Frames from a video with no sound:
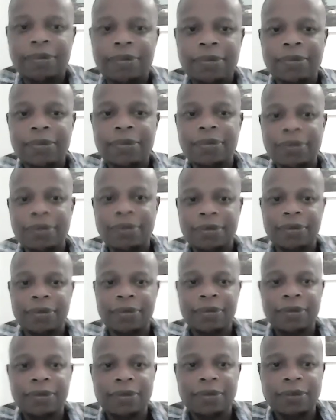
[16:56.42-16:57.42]

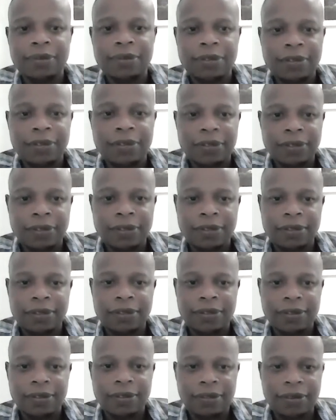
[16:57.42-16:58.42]

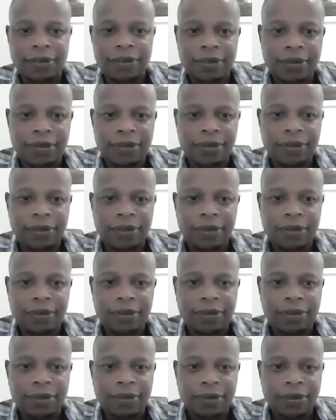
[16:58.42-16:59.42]

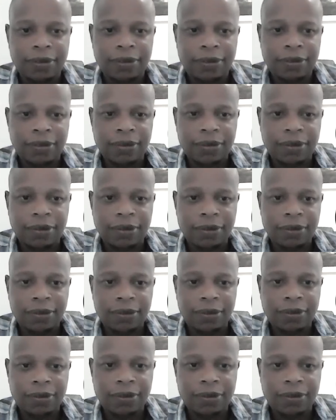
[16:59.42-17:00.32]
(silent)